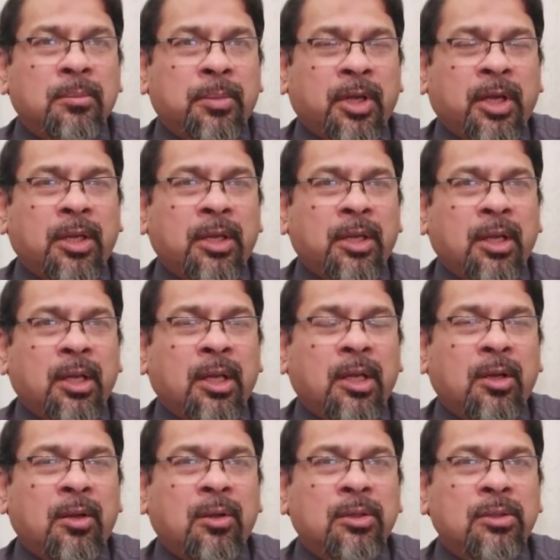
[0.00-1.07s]
pain,
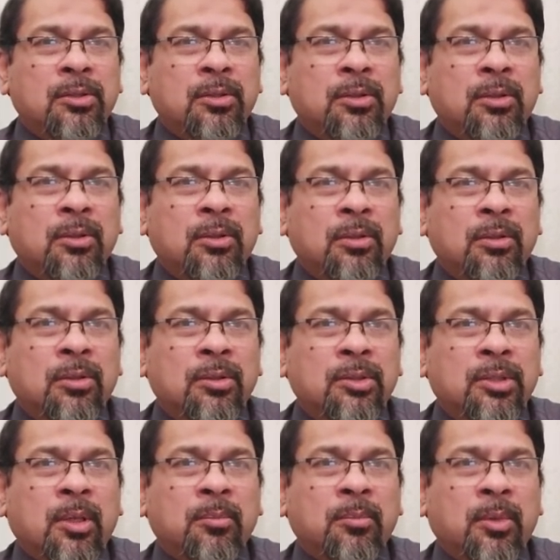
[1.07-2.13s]
and also
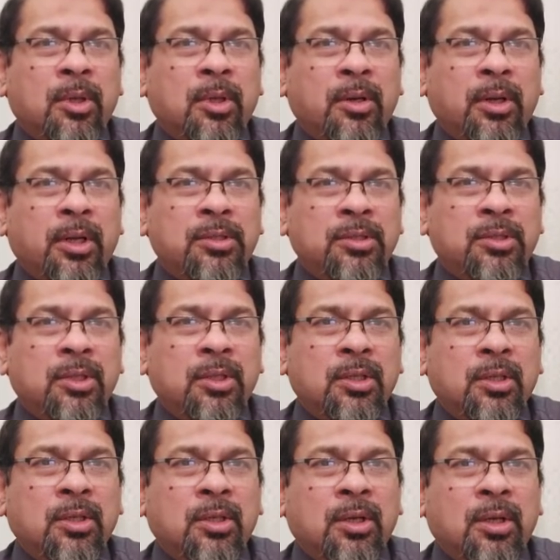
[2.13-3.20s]
some rest,
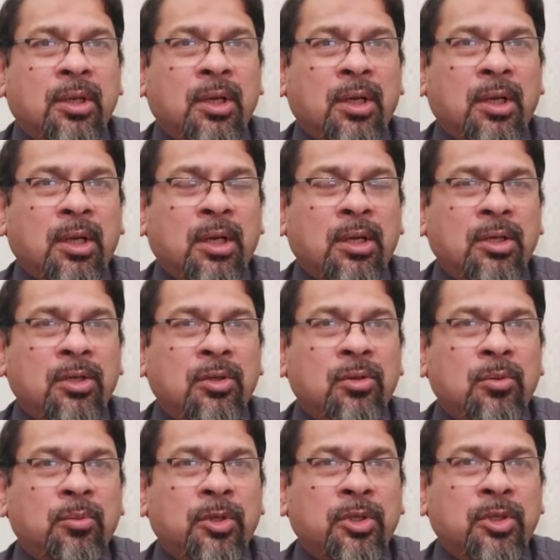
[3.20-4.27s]
and it
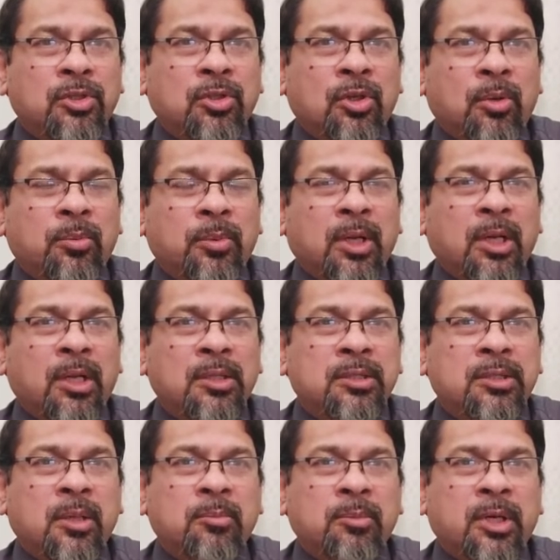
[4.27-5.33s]
will be resolved. And
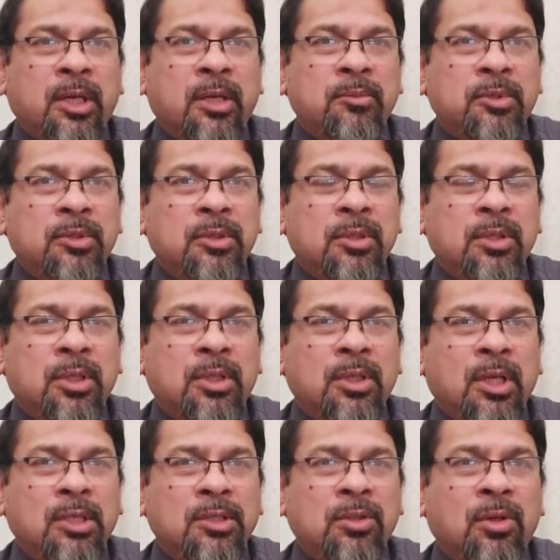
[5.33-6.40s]
sometimes it
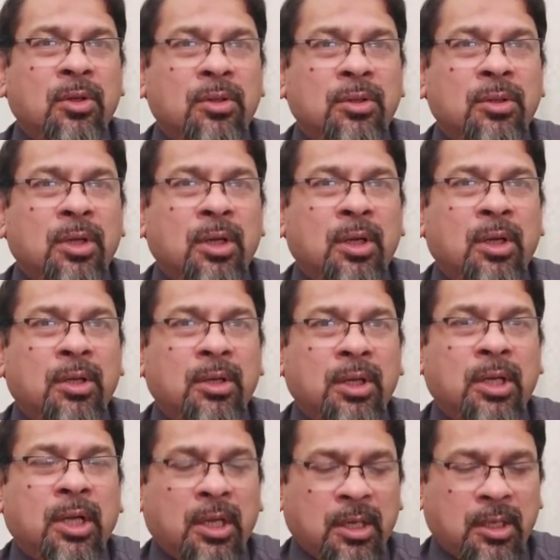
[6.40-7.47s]
does not
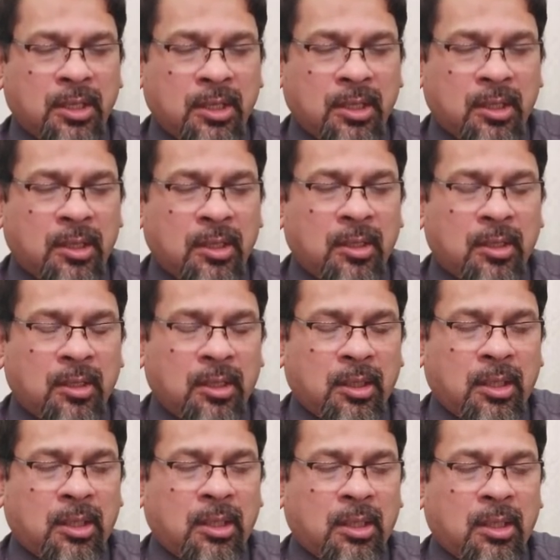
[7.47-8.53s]
recur.
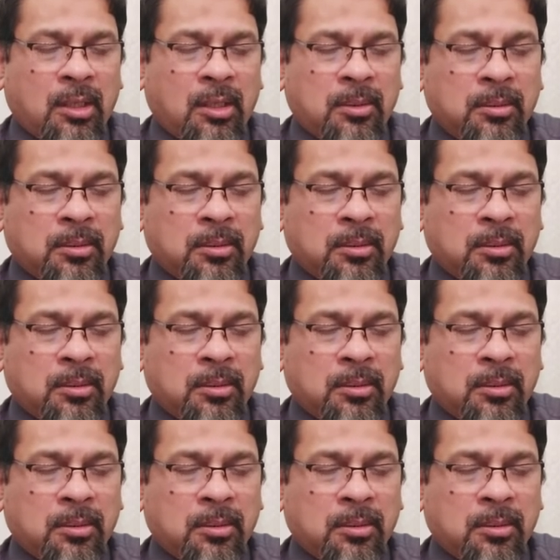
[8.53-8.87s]
uh,